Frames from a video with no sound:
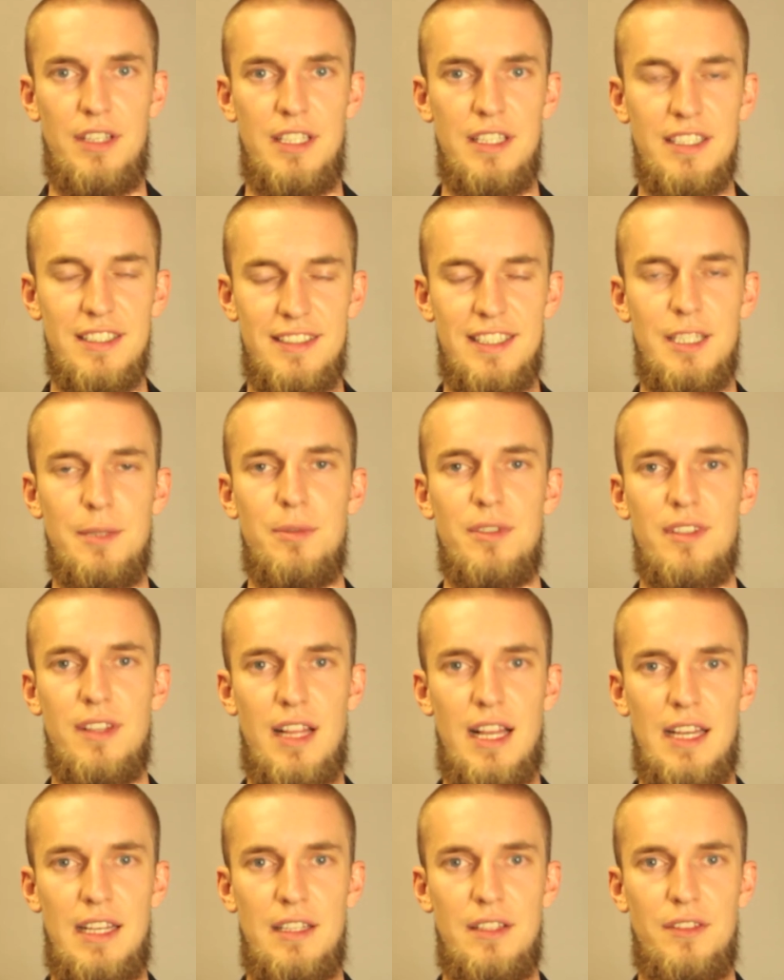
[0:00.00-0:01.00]
in the deepest
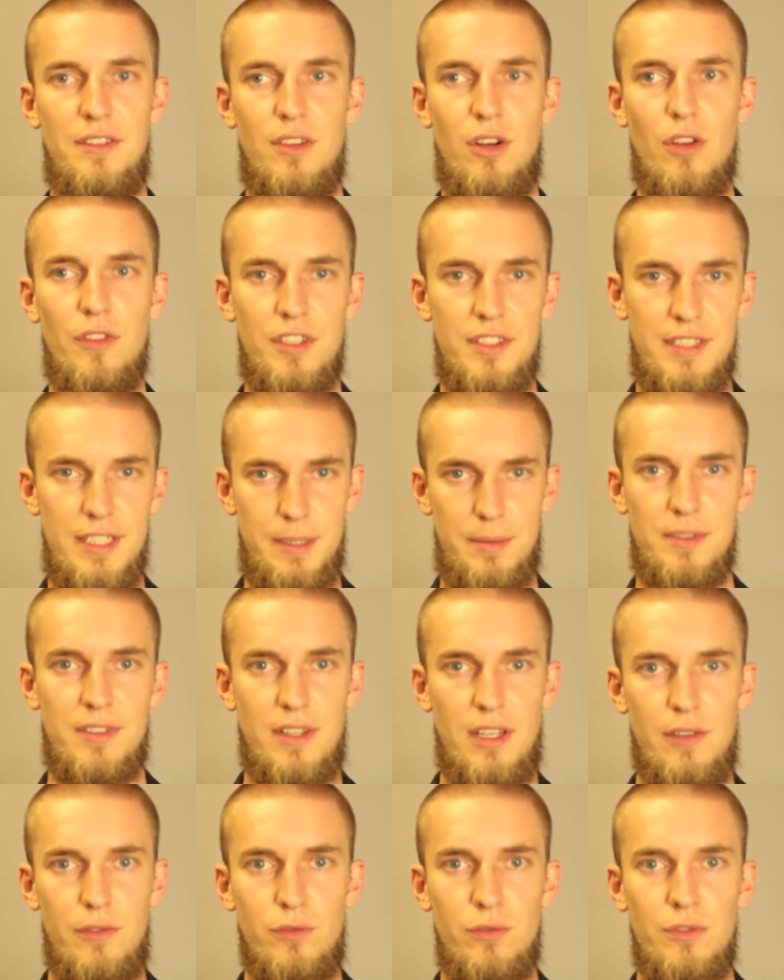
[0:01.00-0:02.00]
layers, on the
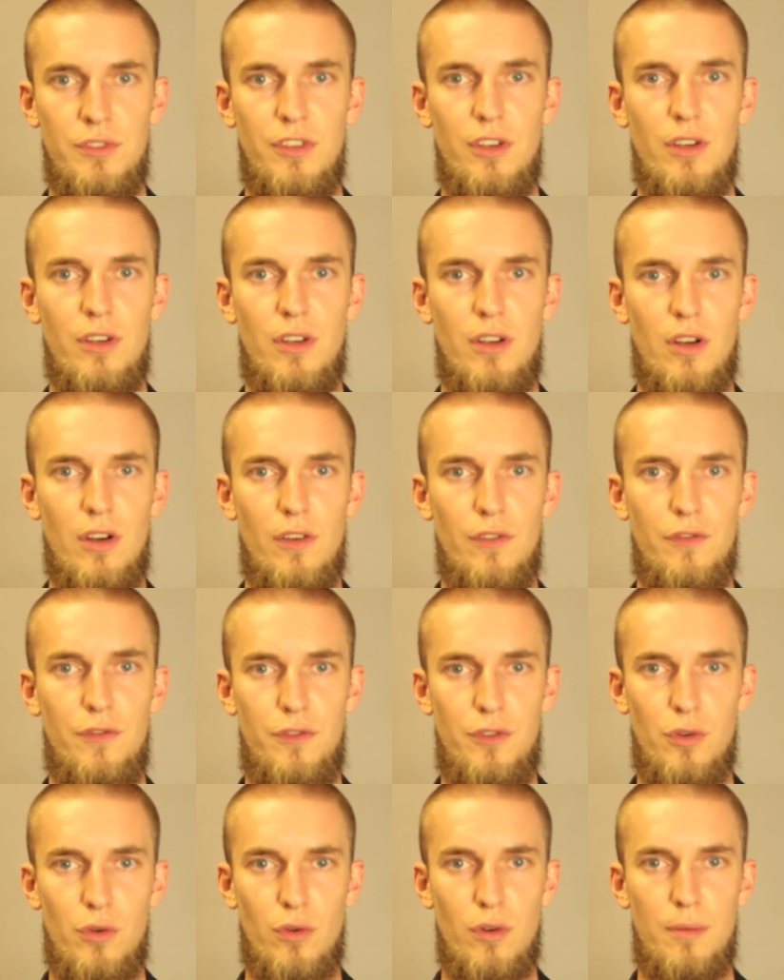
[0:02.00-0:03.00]
deepest levels
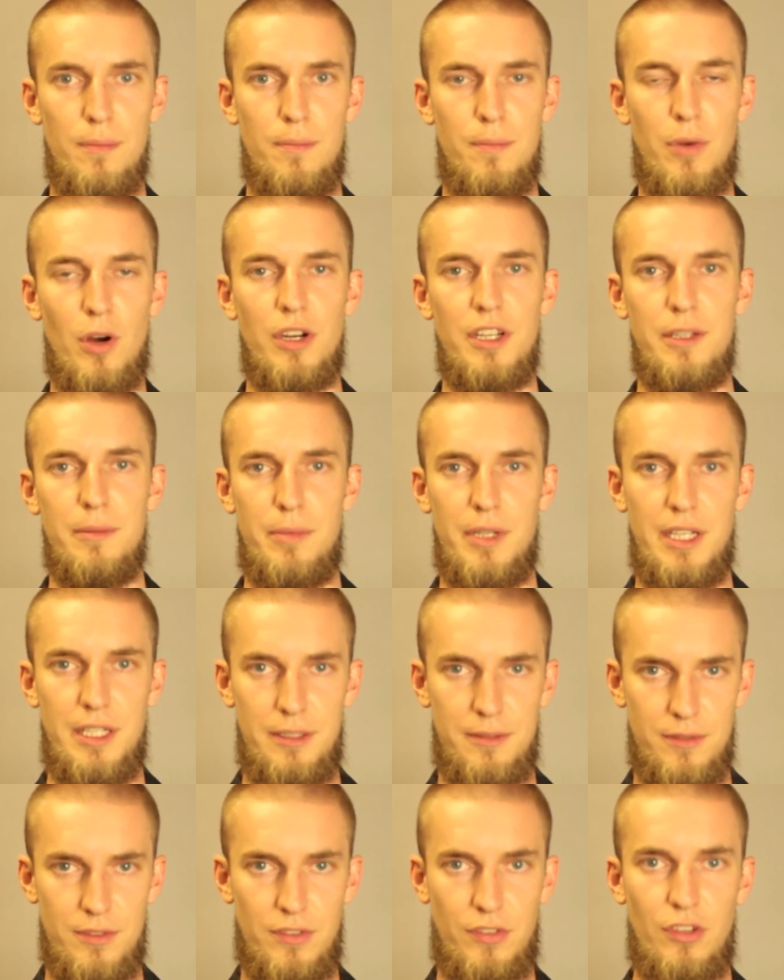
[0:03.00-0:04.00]
of your body and being.
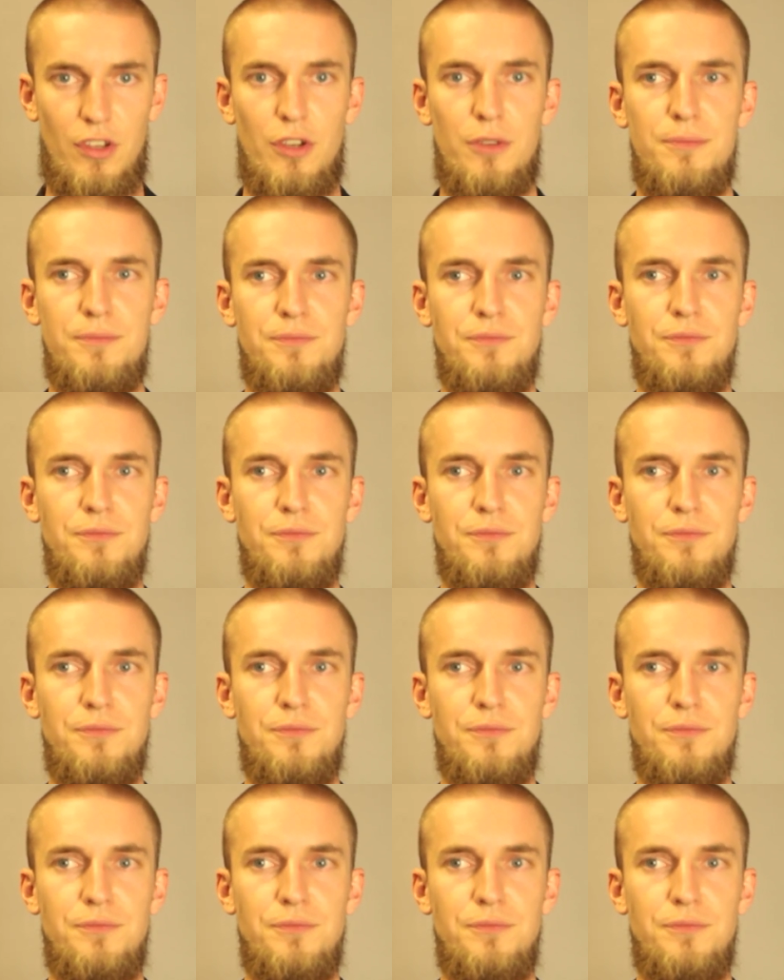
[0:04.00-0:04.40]
So